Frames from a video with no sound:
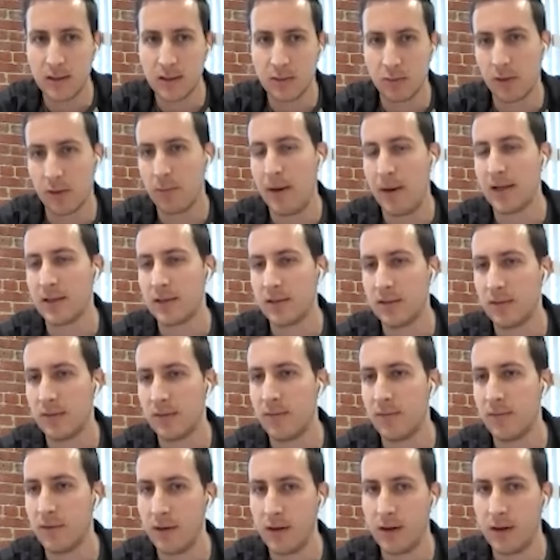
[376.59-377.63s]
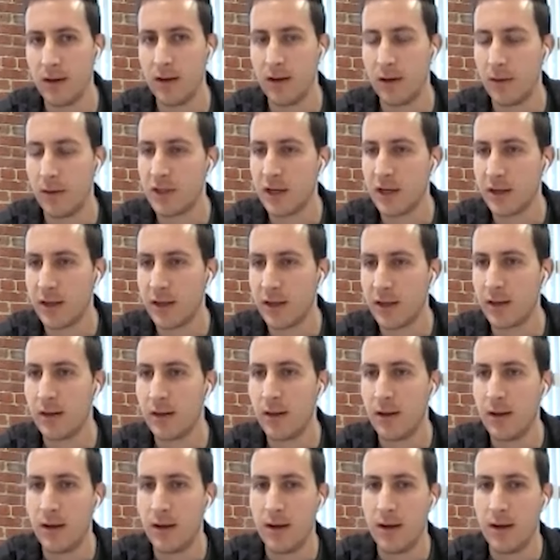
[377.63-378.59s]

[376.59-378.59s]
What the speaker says: is with passive health checking.